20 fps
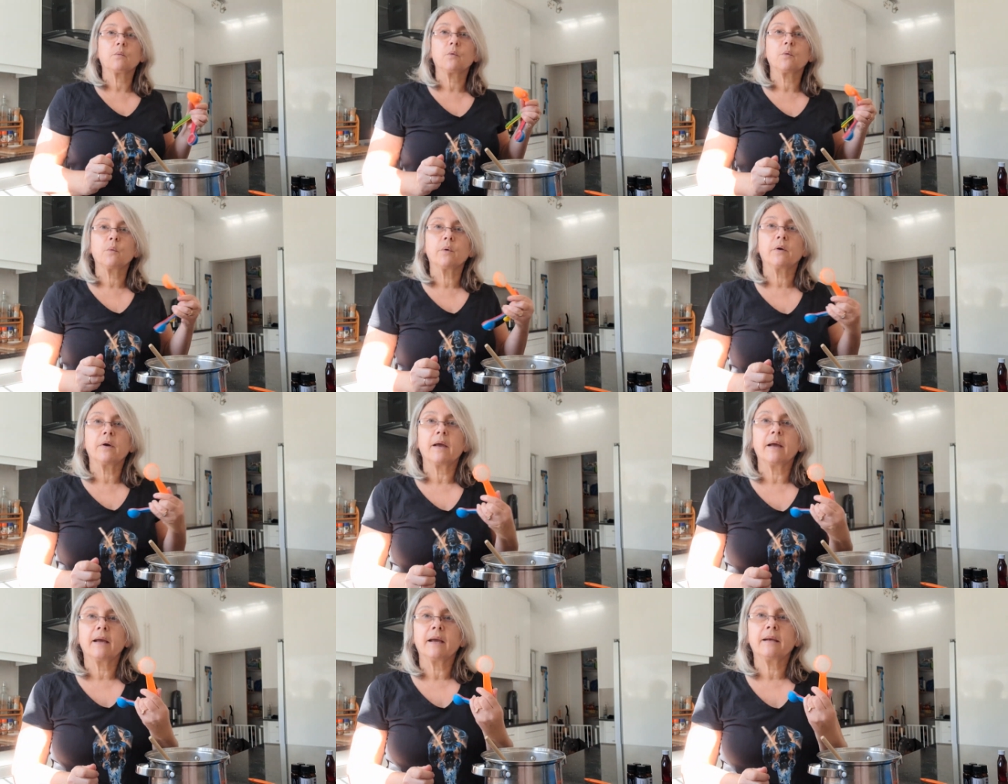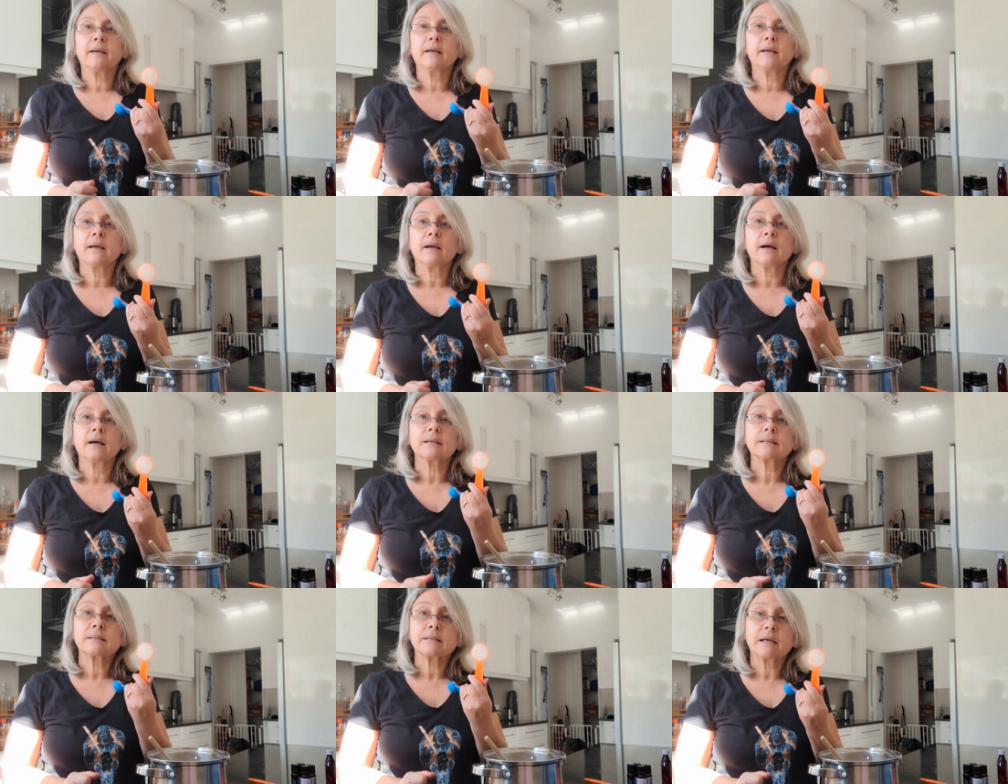We're adding
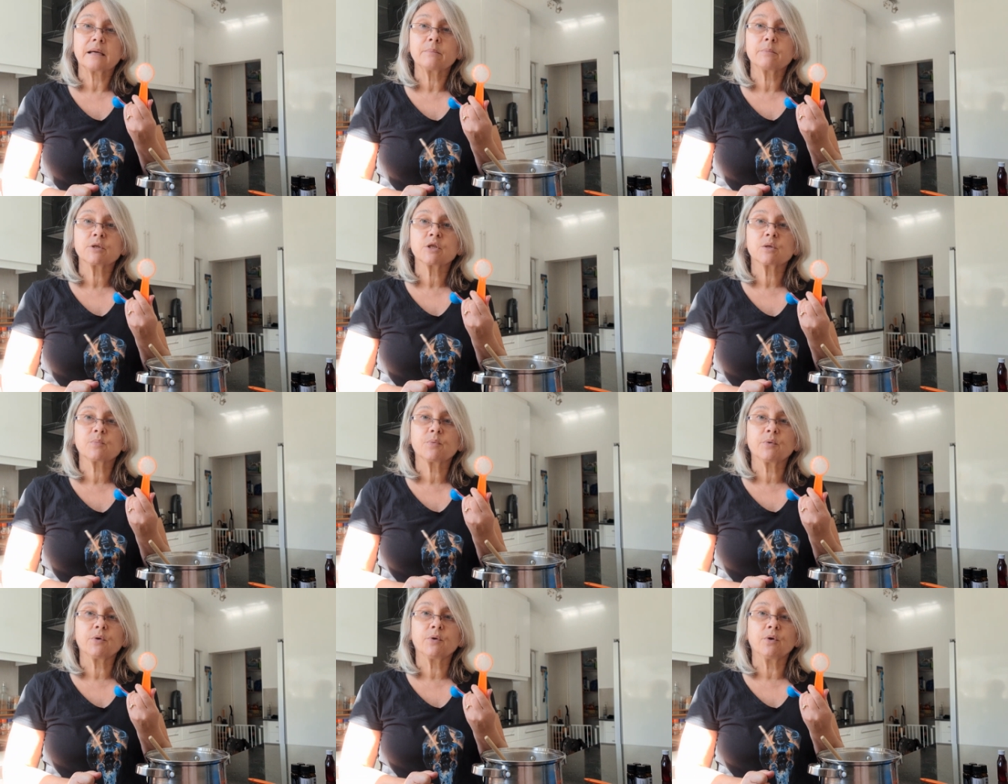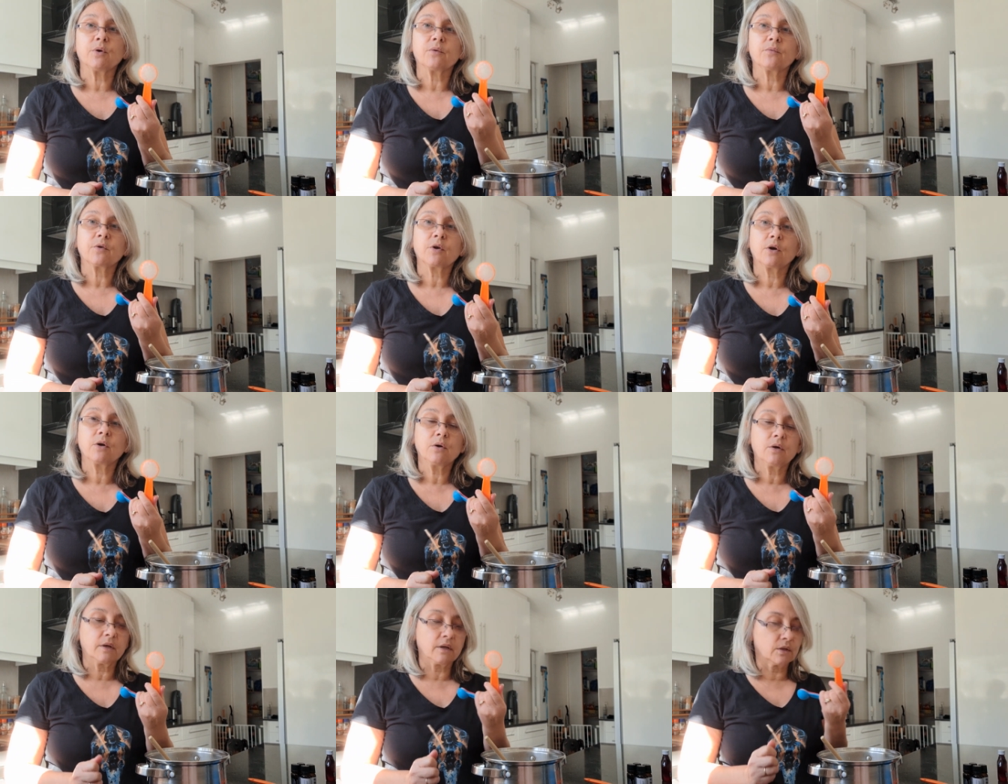our tablespoon of
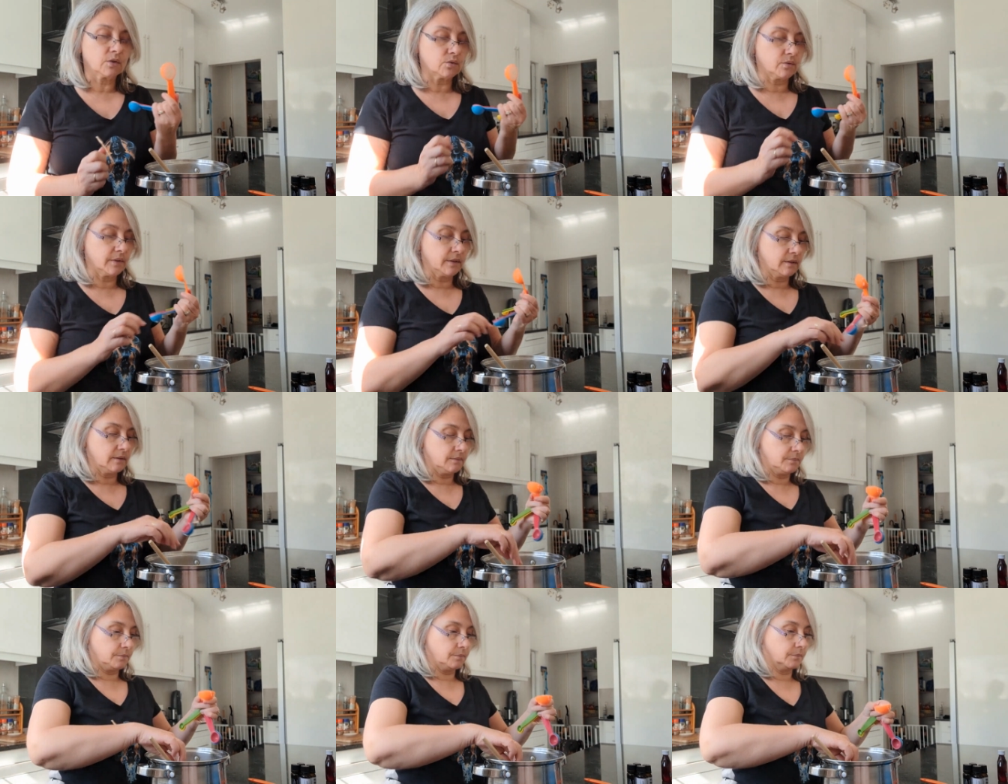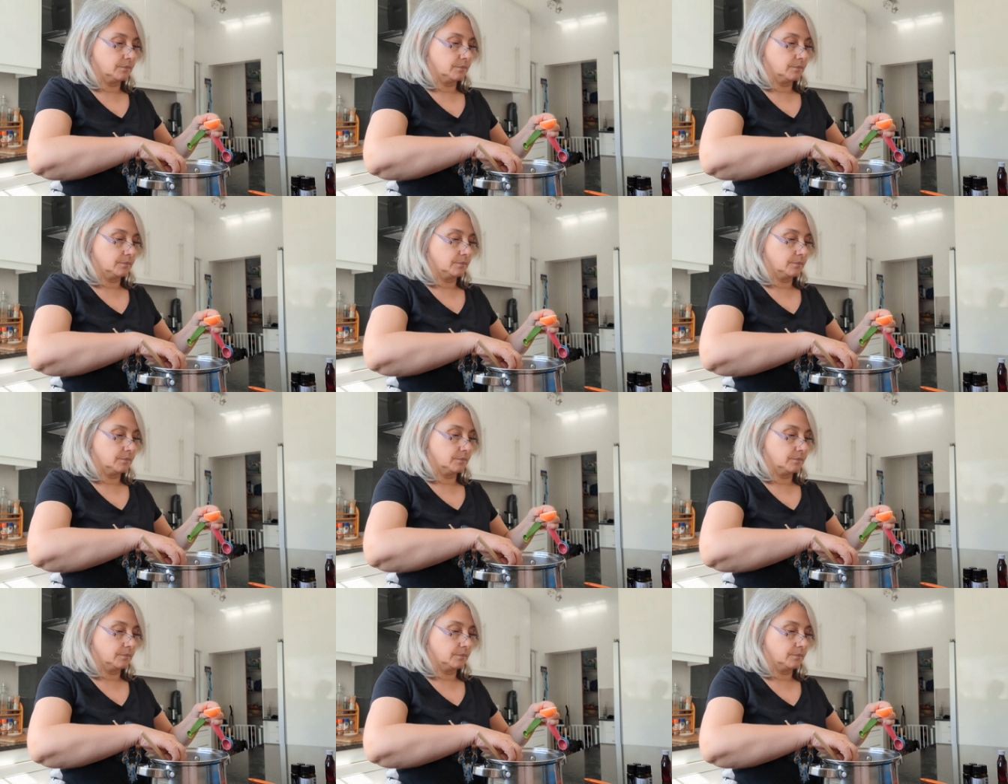coconut oil,